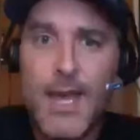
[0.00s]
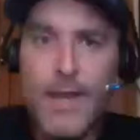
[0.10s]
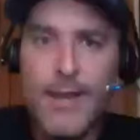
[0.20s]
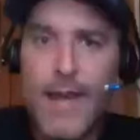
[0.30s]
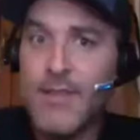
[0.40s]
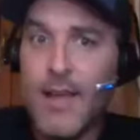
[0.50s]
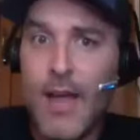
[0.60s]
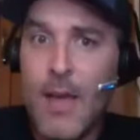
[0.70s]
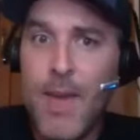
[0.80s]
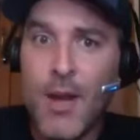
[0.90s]
outside
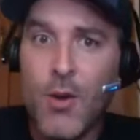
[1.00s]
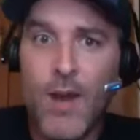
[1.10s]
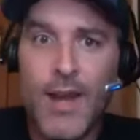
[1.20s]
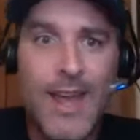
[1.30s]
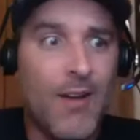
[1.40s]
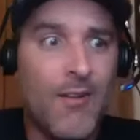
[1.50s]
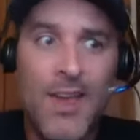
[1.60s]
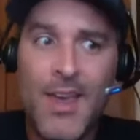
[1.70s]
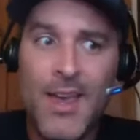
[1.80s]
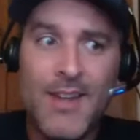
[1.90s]
linebacker right now?
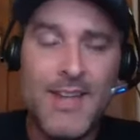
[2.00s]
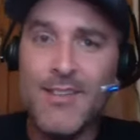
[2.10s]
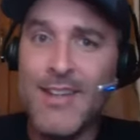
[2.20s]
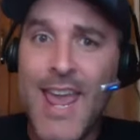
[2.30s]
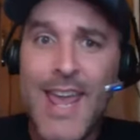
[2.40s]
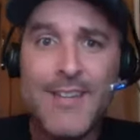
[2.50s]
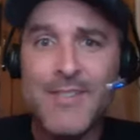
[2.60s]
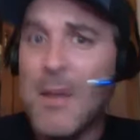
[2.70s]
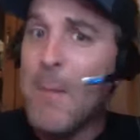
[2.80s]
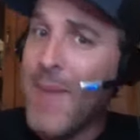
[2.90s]
Daelin Hayes
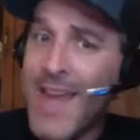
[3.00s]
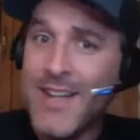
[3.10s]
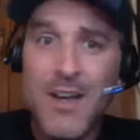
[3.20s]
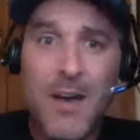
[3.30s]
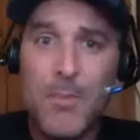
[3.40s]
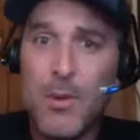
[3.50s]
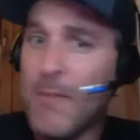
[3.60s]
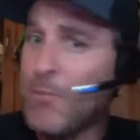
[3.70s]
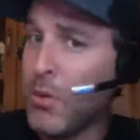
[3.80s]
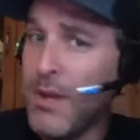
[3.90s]
banged up,
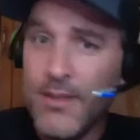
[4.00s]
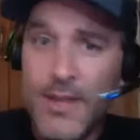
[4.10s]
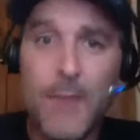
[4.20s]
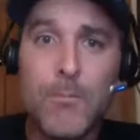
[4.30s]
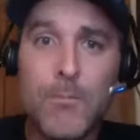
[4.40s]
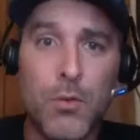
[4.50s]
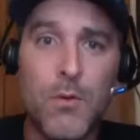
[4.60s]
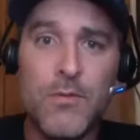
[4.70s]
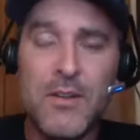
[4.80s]
completely unproven.